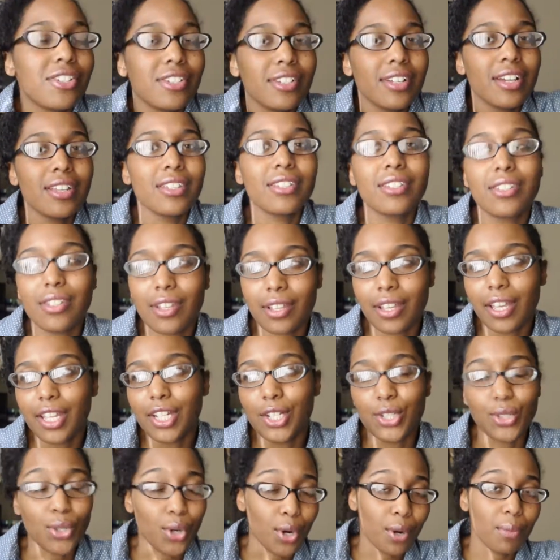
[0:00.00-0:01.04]
does
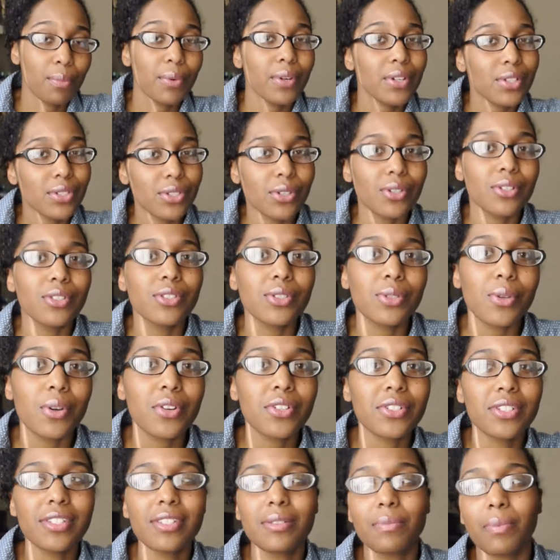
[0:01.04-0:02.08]
interpret certain
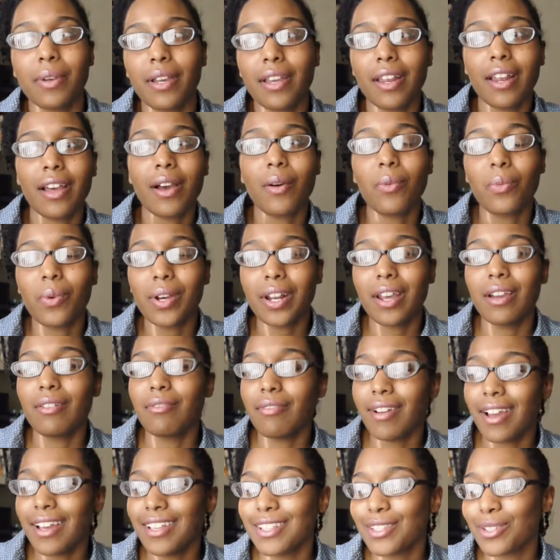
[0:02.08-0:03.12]
sources, but when I
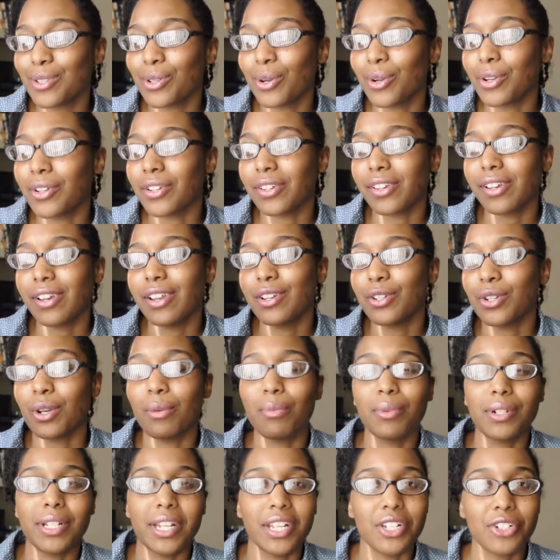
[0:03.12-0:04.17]
read certain
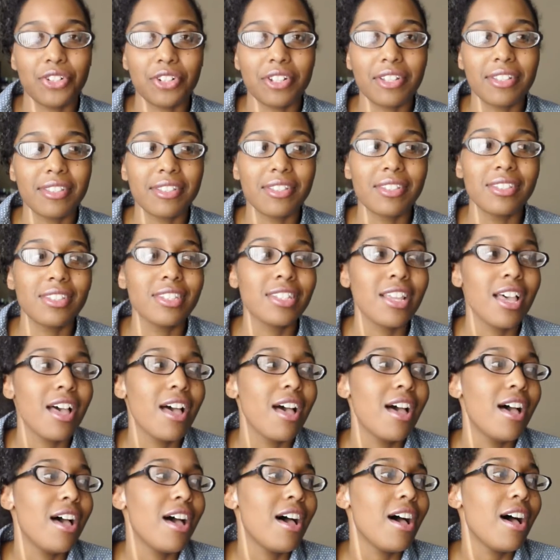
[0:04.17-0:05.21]
interpretations
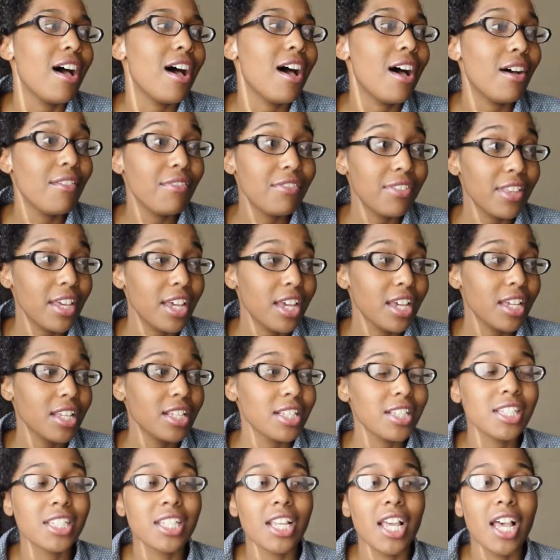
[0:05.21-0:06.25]
of
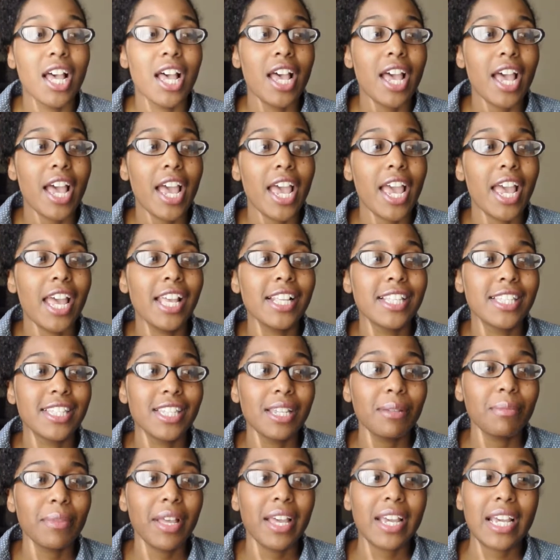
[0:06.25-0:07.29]
things, it
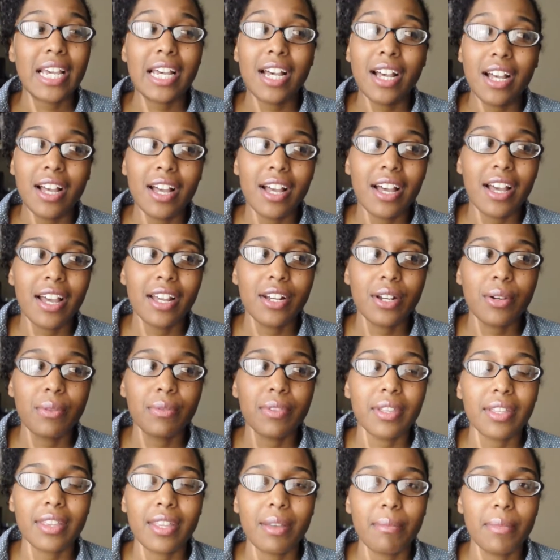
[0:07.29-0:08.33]
seemed like, I don't
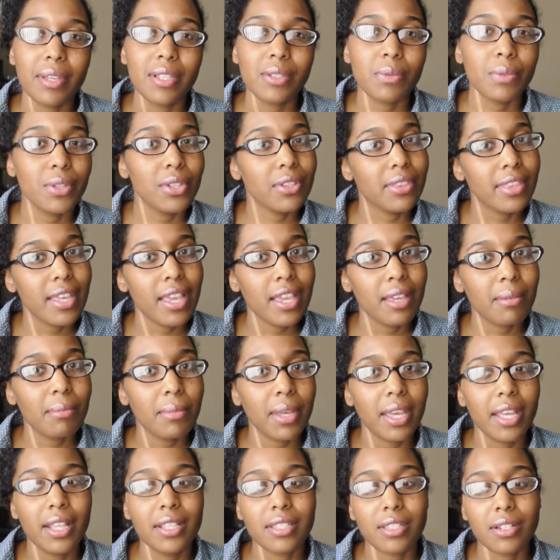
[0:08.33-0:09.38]
think that means what you think it
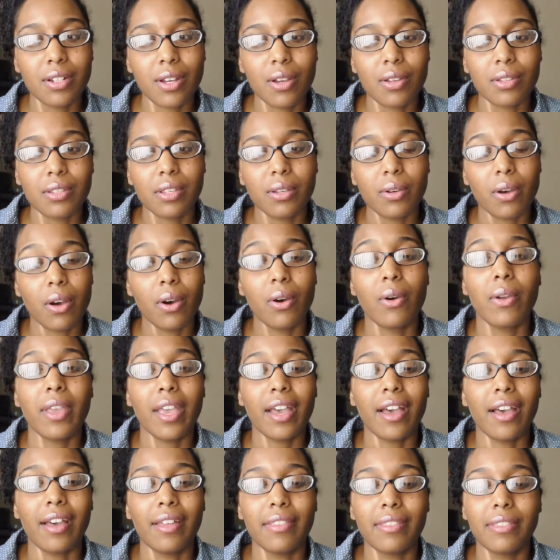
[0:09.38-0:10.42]
means, and also, oh
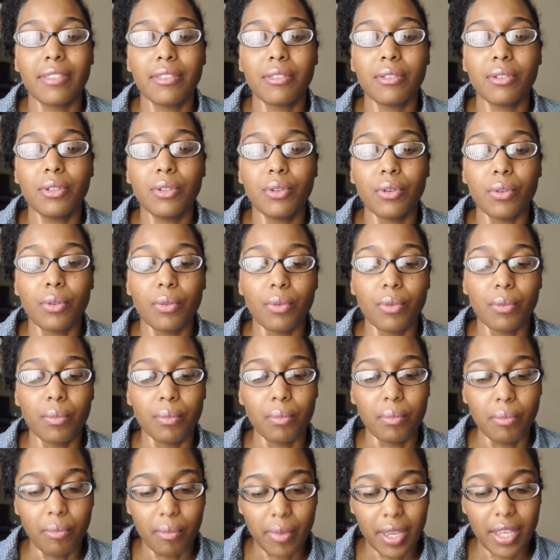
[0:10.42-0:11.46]
yeah, you
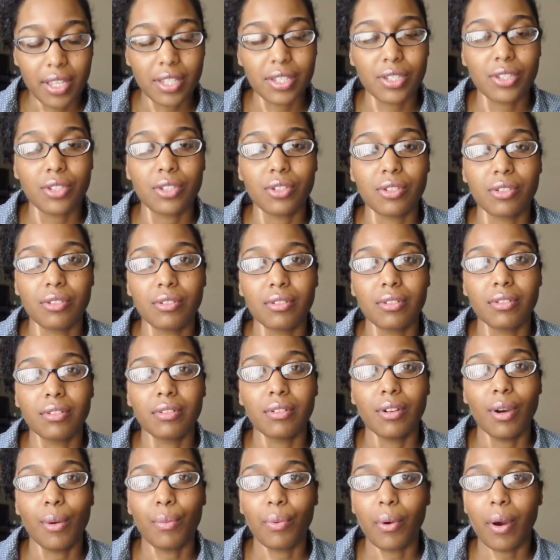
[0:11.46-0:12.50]

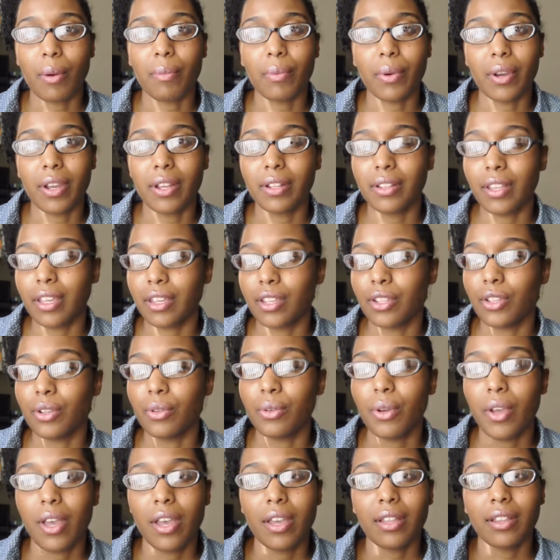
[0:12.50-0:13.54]
misappropriate,
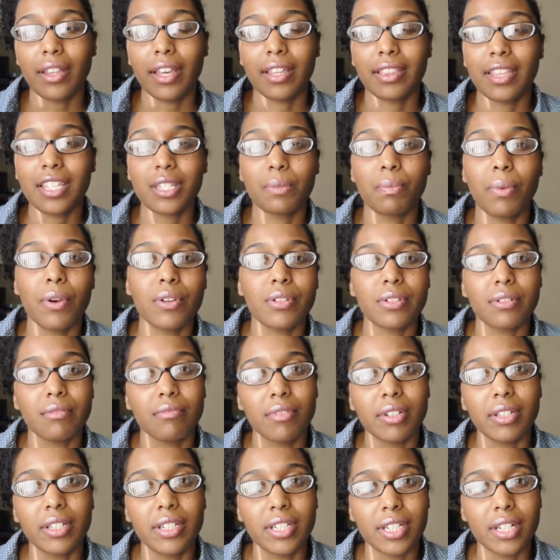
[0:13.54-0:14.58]
like this person
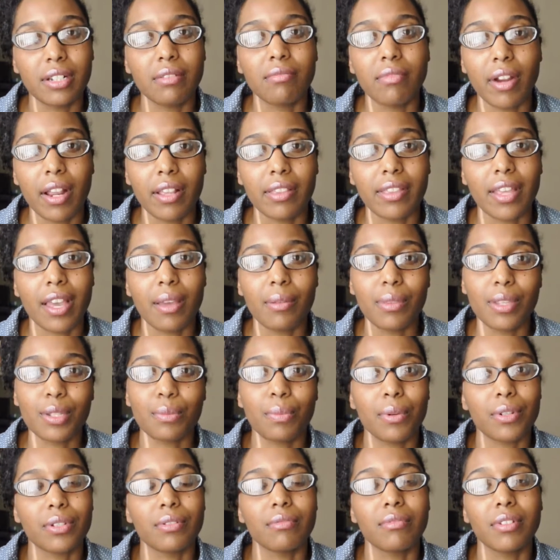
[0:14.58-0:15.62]
really didn't write that, this
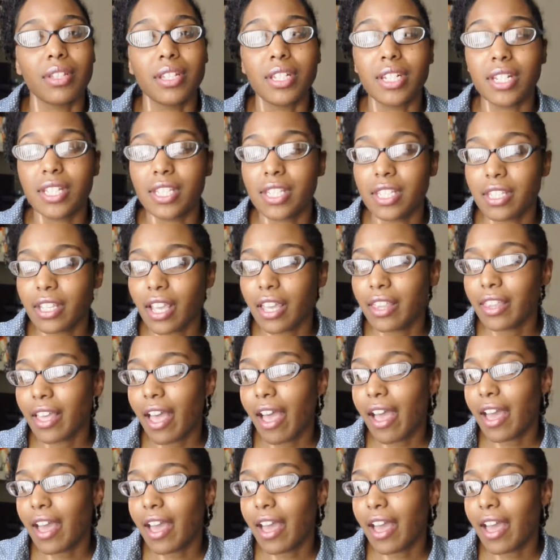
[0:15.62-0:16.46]
person really didn't say that.